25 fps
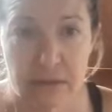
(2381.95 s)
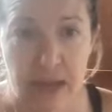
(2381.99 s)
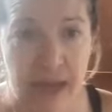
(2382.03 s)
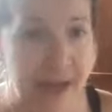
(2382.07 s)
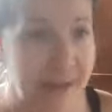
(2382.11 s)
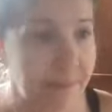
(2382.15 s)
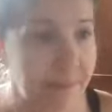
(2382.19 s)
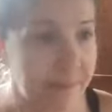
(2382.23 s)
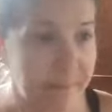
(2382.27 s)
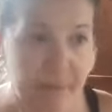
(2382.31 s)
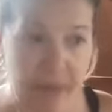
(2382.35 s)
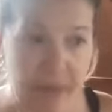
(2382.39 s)

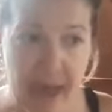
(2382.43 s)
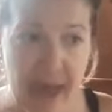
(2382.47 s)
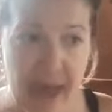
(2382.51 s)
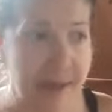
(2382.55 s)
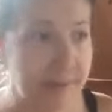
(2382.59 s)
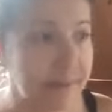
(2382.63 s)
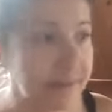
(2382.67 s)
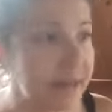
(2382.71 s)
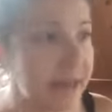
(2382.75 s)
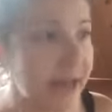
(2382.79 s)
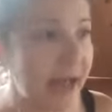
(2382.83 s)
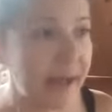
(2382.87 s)
My
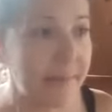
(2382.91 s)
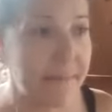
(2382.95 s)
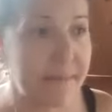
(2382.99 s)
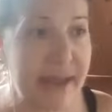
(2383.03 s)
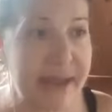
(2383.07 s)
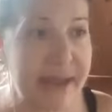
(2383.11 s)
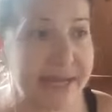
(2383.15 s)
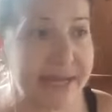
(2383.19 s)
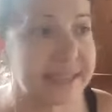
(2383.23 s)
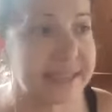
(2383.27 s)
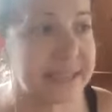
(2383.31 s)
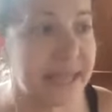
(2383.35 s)

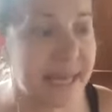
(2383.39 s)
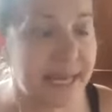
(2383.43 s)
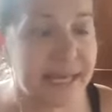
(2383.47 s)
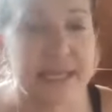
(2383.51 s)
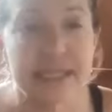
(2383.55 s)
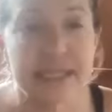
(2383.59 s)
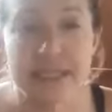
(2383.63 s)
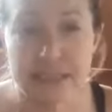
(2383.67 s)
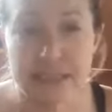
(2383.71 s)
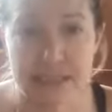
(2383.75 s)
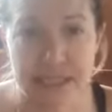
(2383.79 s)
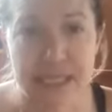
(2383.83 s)

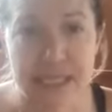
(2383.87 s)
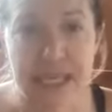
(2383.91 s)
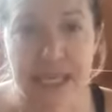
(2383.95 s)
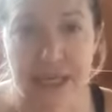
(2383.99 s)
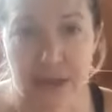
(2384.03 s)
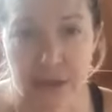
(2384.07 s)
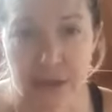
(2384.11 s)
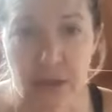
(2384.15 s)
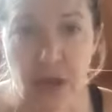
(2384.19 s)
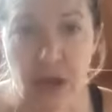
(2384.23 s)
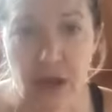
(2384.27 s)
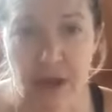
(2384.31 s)
intent is to
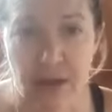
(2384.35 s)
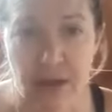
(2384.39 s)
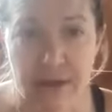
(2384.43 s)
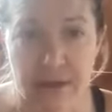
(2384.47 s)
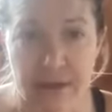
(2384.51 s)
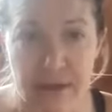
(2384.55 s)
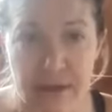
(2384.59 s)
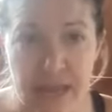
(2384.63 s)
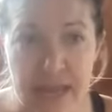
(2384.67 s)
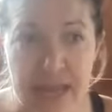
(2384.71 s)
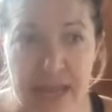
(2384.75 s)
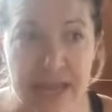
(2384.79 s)
get
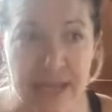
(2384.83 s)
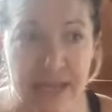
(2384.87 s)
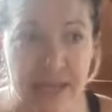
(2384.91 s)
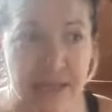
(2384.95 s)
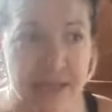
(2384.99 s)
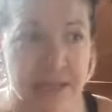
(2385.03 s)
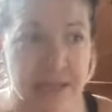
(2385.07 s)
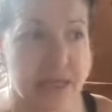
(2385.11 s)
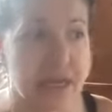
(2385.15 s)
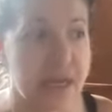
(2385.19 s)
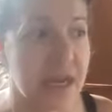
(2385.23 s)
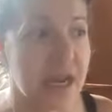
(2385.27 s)
along,
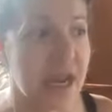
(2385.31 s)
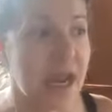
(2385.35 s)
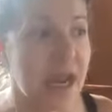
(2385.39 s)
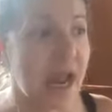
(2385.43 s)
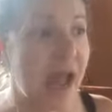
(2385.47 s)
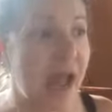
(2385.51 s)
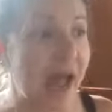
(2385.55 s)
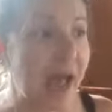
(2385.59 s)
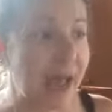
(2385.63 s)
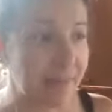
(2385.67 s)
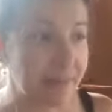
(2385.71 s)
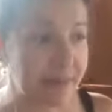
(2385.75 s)
and
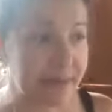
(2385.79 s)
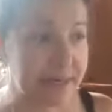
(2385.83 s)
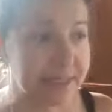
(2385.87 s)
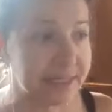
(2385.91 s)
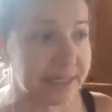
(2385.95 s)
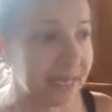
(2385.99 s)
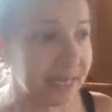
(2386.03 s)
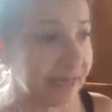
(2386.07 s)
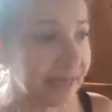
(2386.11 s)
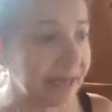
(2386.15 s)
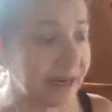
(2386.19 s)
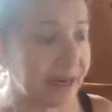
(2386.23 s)
I'm going to
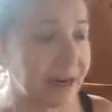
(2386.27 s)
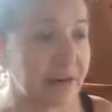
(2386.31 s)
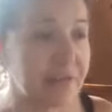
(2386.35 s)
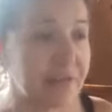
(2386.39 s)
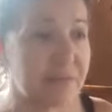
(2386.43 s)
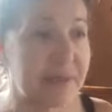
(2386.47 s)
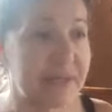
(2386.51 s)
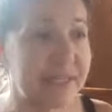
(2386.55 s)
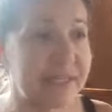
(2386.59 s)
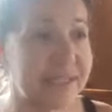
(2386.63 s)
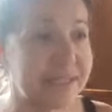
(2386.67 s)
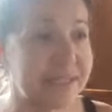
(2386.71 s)
take care
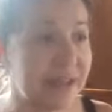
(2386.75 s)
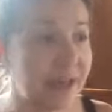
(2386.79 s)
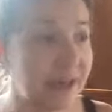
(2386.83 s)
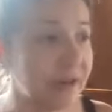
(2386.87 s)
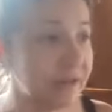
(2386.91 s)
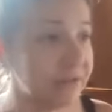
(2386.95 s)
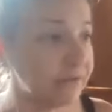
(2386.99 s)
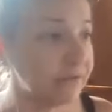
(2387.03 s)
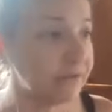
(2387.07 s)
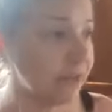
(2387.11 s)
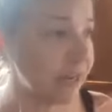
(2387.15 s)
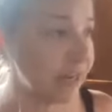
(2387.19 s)
of
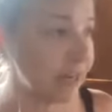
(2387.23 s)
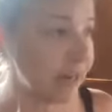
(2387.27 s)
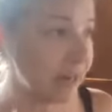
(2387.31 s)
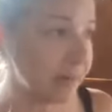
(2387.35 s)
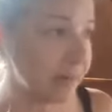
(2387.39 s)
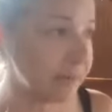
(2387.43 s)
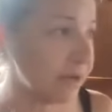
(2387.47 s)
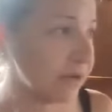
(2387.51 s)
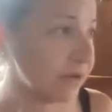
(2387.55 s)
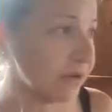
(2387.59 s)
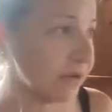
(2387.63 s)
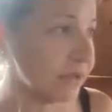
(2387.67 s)
myself, and
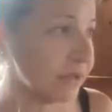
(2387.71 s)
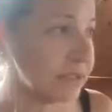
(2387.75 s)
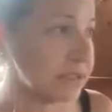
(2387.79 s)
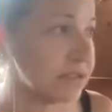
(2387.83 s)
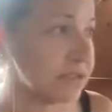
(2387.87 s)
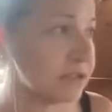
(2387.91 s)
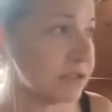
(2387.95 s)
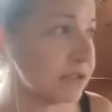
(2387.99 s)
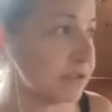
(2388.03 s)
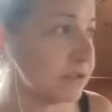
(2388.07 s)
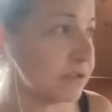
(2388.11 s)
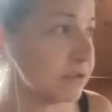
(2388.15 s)
I'm going
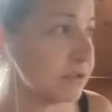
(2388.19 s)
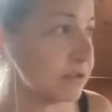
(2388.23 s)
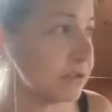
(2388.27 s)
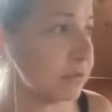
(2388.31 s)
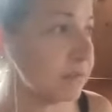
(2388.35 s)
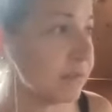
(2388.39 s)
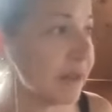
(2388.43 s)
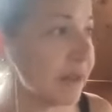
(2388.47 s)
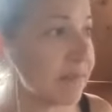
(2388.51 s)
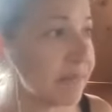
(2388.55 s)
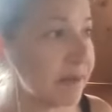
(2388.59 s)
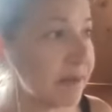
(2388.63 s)
to do
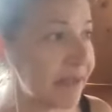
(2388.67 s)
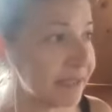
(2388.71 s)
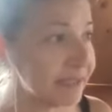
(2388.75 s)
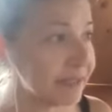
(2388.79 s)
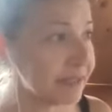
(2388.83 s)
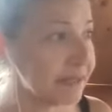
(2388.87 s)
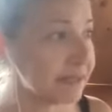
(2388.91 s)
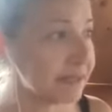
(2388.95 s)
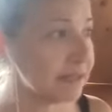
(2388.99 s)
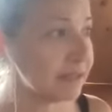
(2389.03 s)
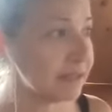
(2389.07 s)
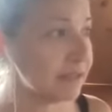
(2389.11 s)
my
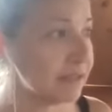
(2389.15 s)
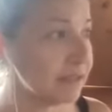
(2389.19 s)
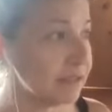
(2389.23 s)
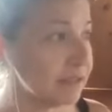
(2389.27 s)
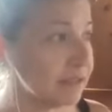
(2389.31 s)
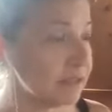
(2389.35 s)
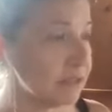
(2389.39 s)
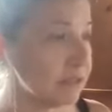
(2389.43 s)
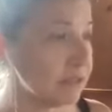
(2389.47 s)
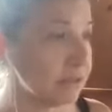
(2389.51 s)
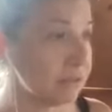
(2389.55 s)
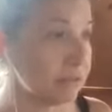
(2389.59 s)
best
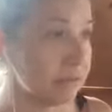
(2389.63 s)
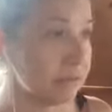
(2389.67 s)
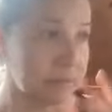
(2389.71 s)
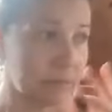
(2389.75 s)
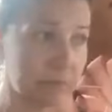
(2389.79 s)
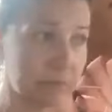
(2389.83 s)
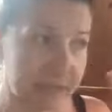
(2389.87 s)
to